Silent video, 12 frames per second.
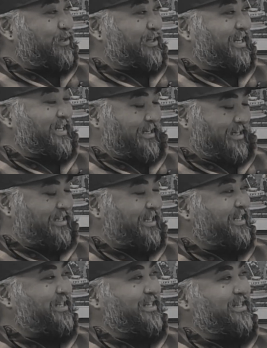looking into
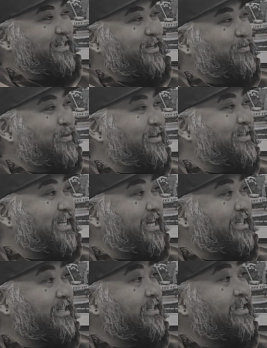Dixon, like what it'd take
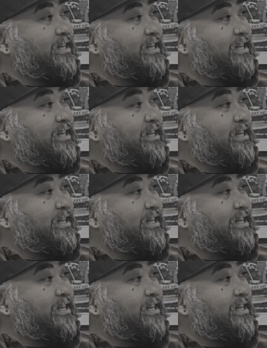to